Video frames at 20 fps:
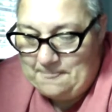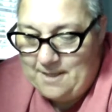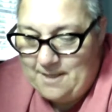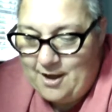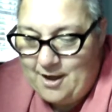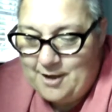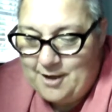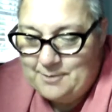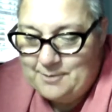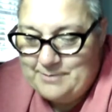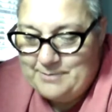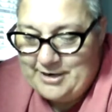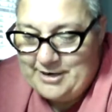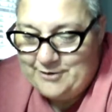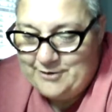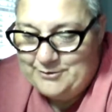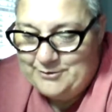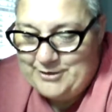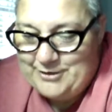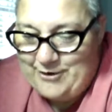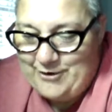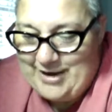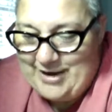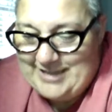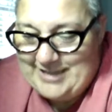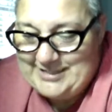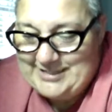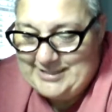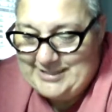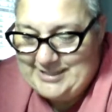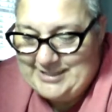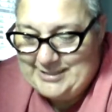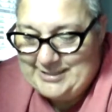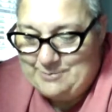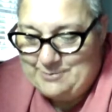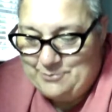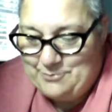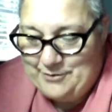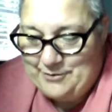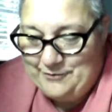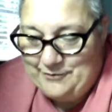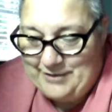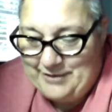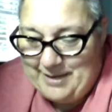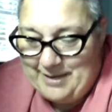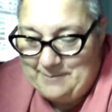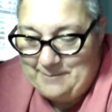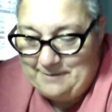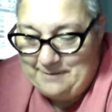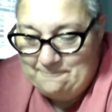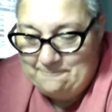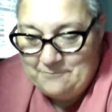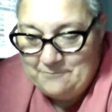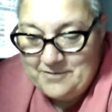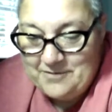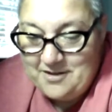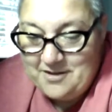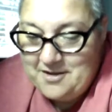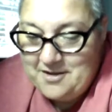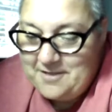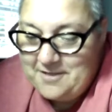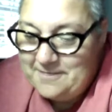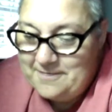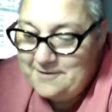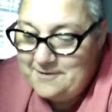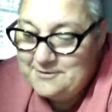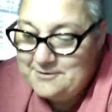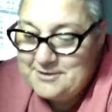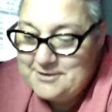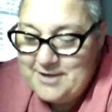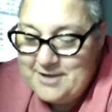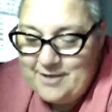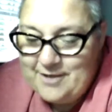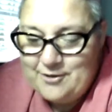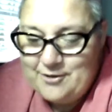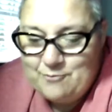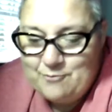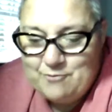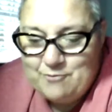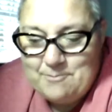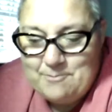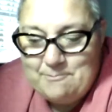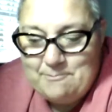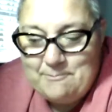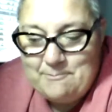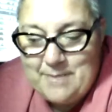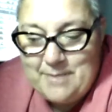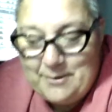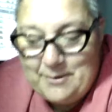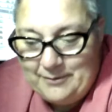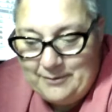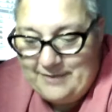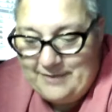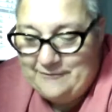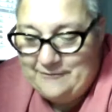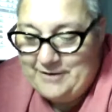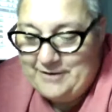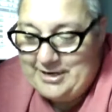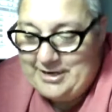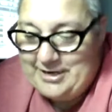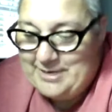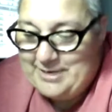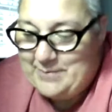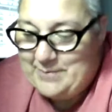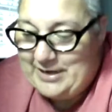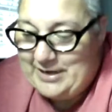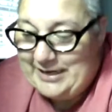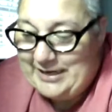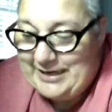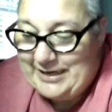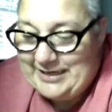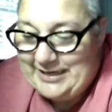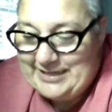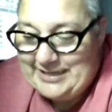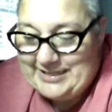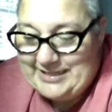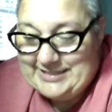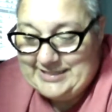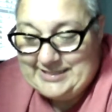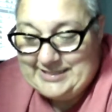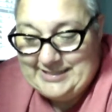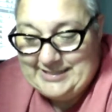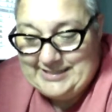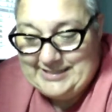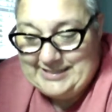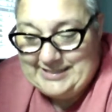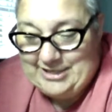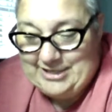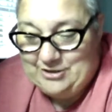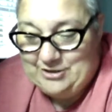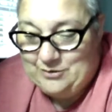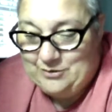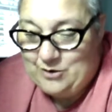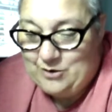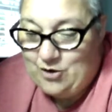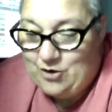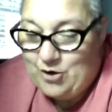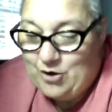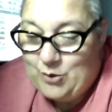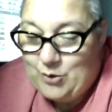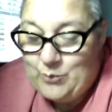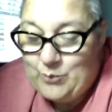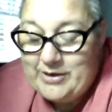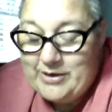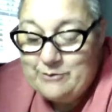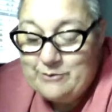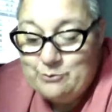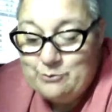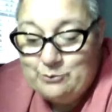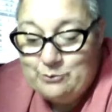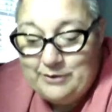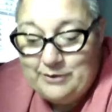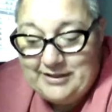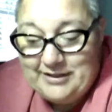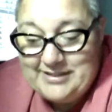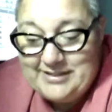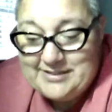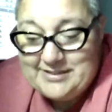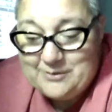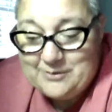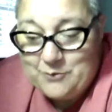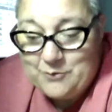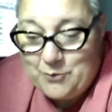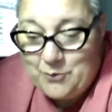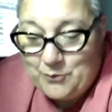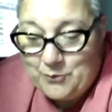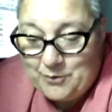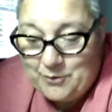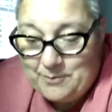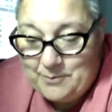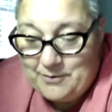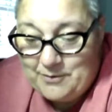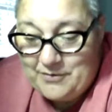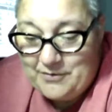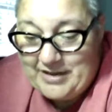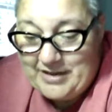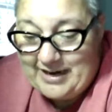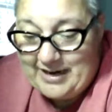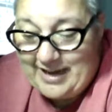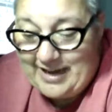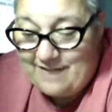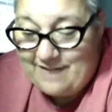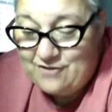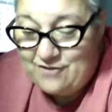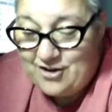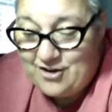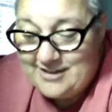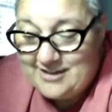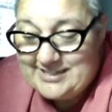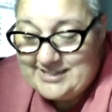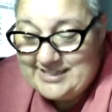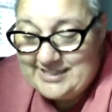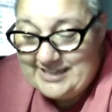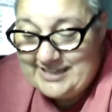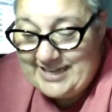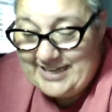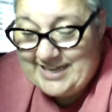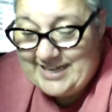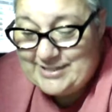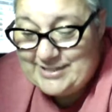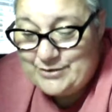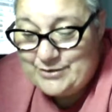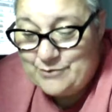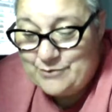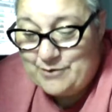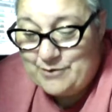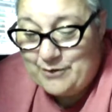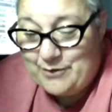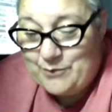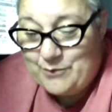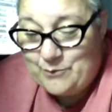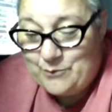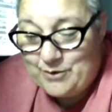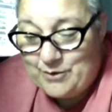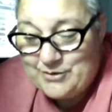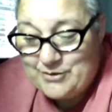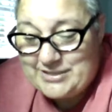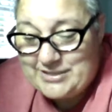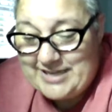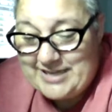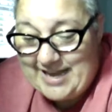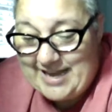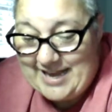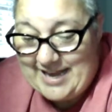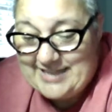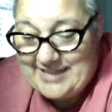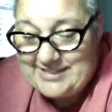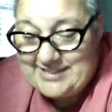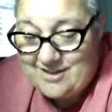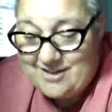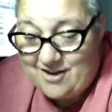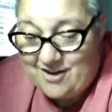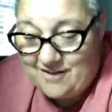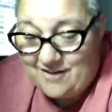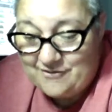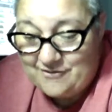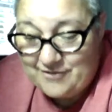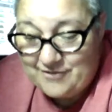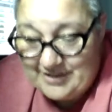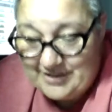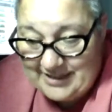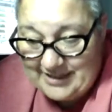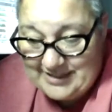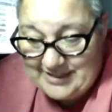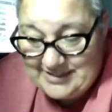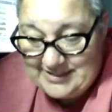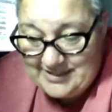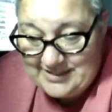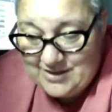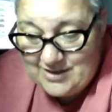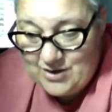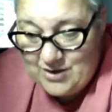Autumn narrows her eyes in disapproval at me. There's nothing remotely funny about any of this, is there? Are we really so horrible that life constantly has to throw the worst it has to offer at us?